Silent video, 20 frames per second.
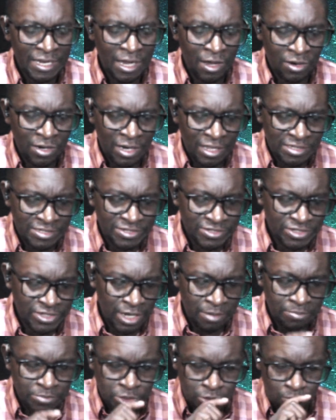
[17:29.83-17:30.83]
Now let's
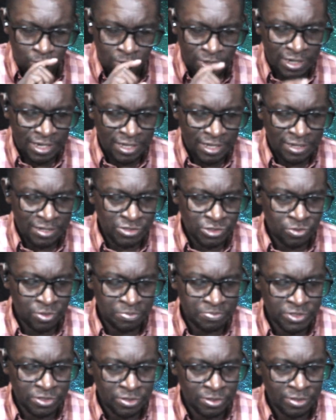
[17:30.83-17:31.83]
jump to another
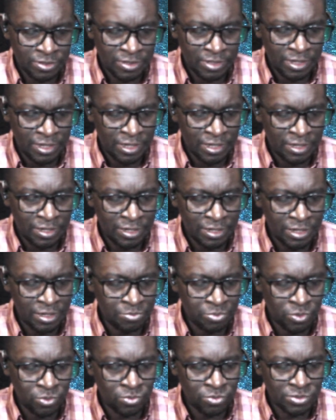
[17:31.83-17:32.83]
scripture in
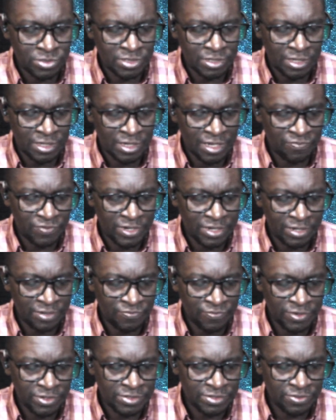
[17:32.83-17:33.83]
Hebrews 11
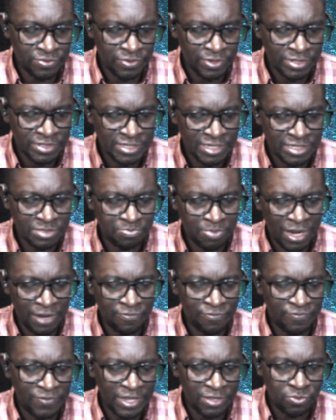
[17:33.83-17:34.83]
and verse 3. It says,
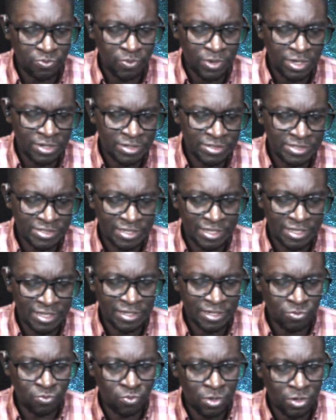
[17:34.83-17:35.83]
by faith we understand
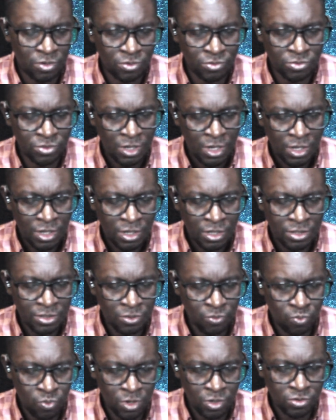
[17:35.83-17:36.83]
that the
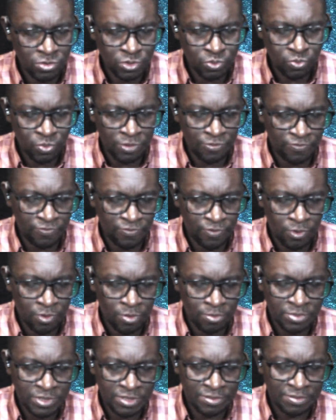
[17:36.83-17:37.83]
worlds were
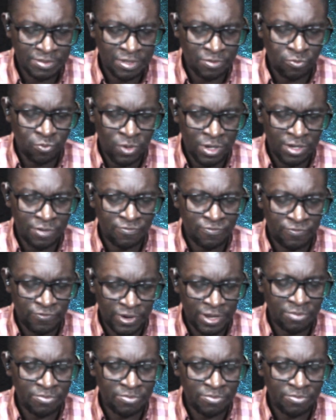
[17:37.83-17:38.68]
framed, the word